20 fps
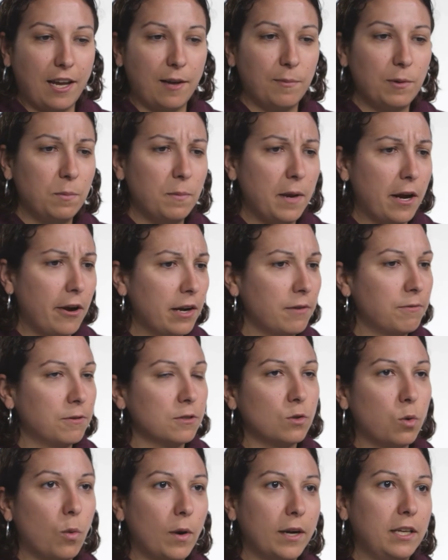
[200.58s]
"I've been married for
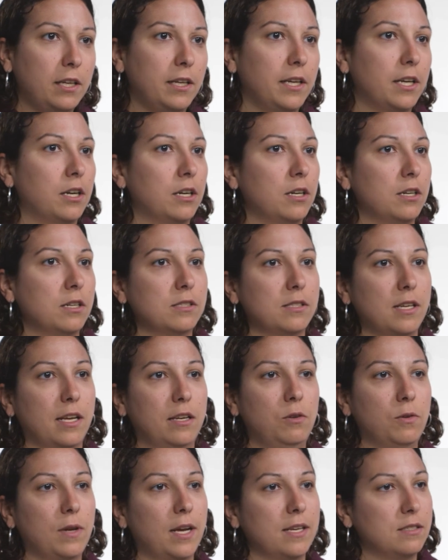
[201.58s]
20 years, and
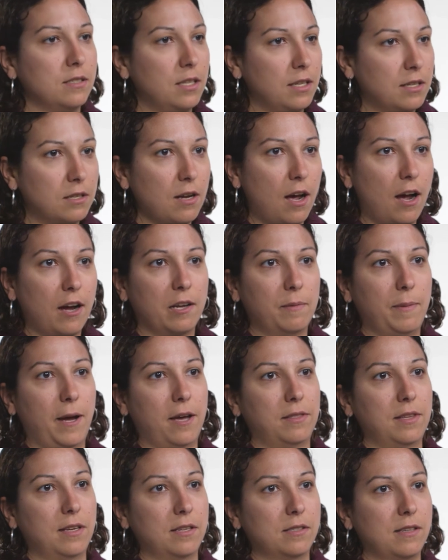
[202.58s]
you guys need to talk
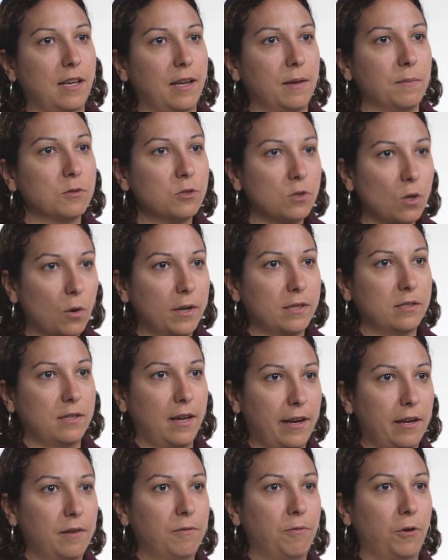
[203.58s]
about this. I am so
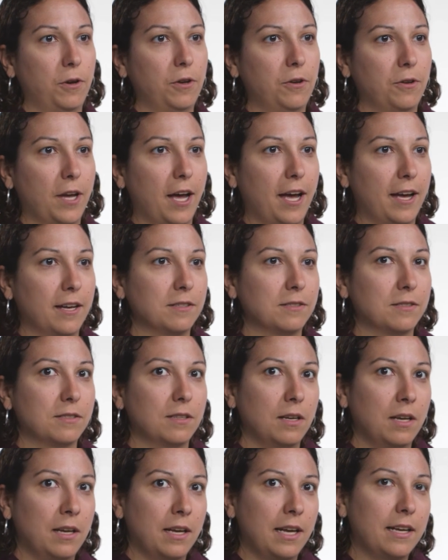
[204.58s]
excited for you guys."
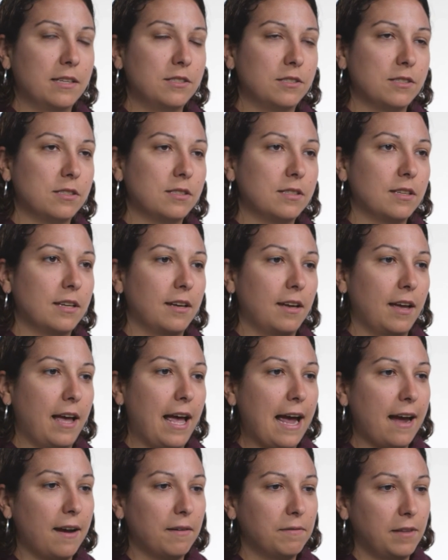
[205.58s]
And just to
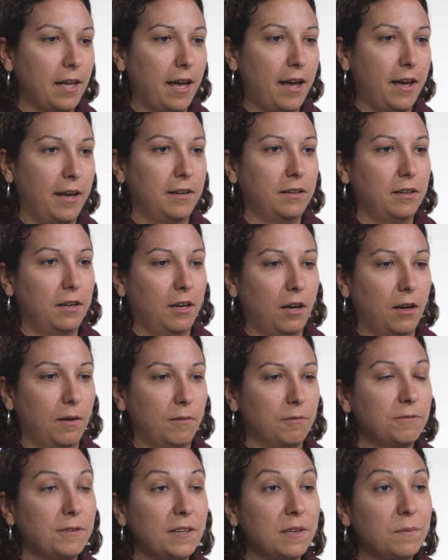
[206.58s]
have that
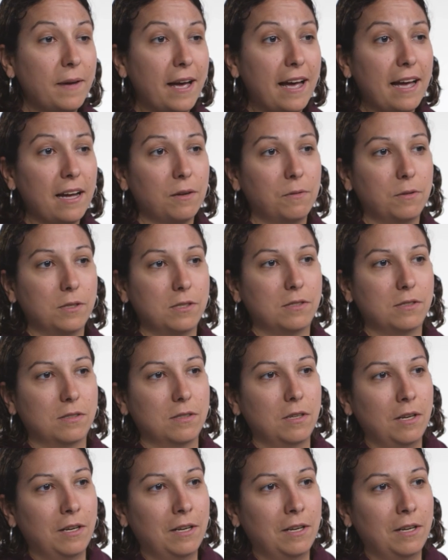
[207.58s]
feedback was